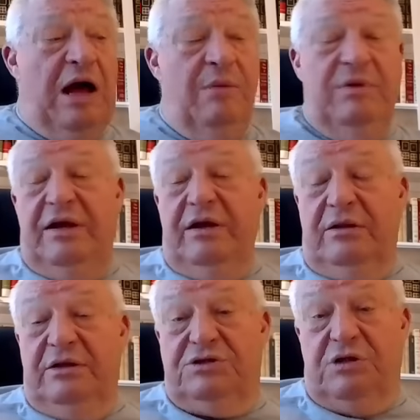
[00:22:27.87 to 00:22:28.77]

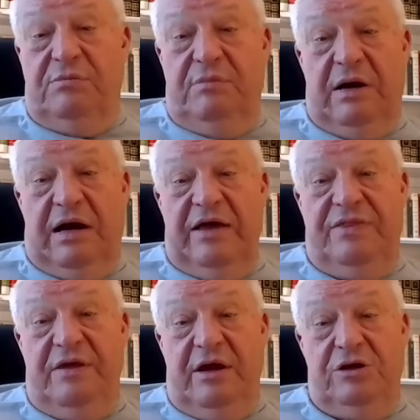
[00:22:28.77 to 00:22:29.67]
Amillennialism,
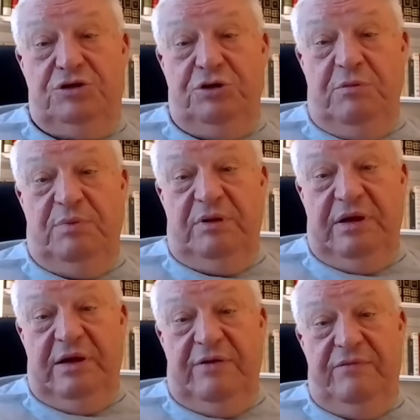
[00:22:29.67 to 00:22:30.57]
I think,
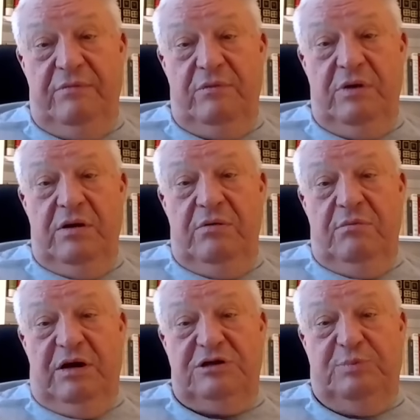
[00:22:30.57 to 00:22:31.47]

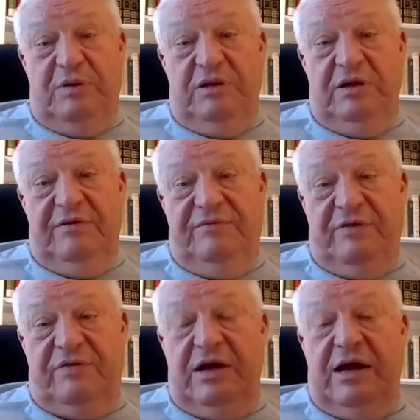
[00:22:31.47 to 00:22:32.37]
must believe
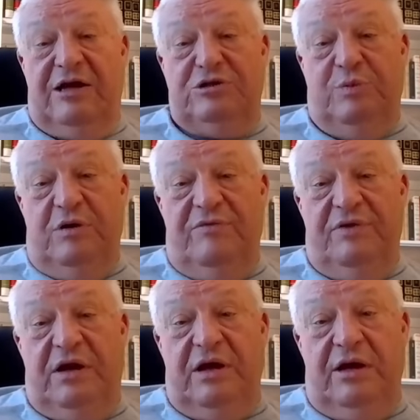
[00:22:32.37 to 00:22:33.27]
that the gospel
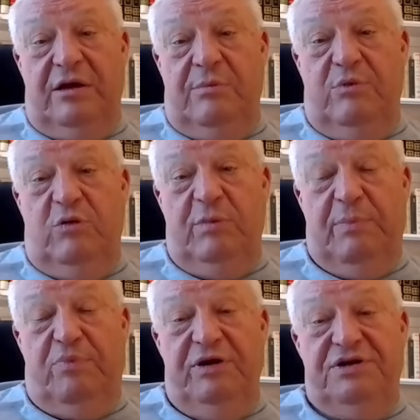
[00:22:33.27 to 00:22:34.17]
of the kingdom will
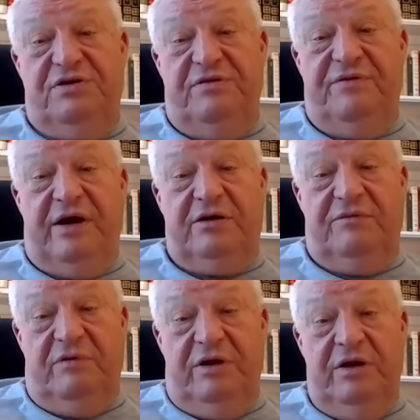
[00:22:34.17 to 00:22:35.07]
be preached
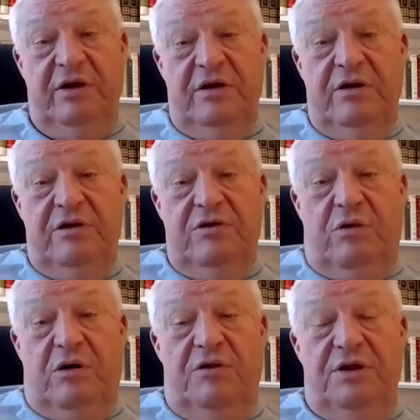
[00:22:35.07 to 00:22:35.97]
effectively
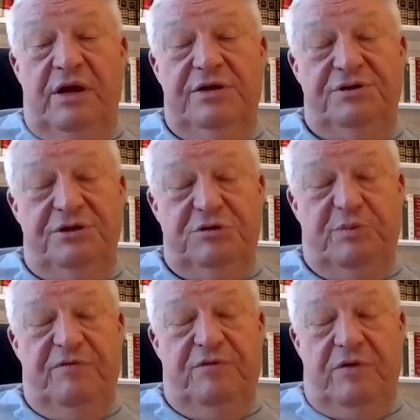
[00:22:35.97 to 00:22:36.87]
to all the
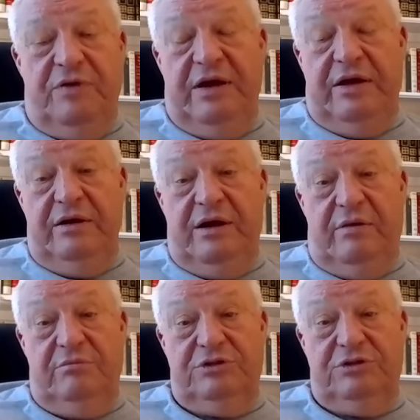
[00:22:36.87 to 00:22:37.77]
nations before the end
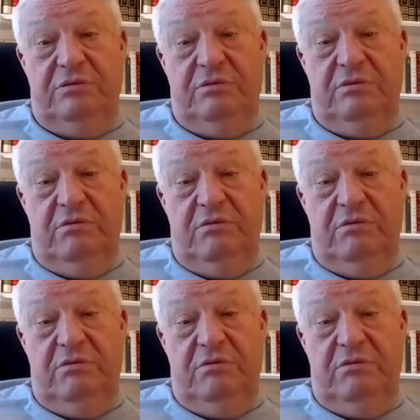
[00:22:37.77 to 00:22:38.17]
comes.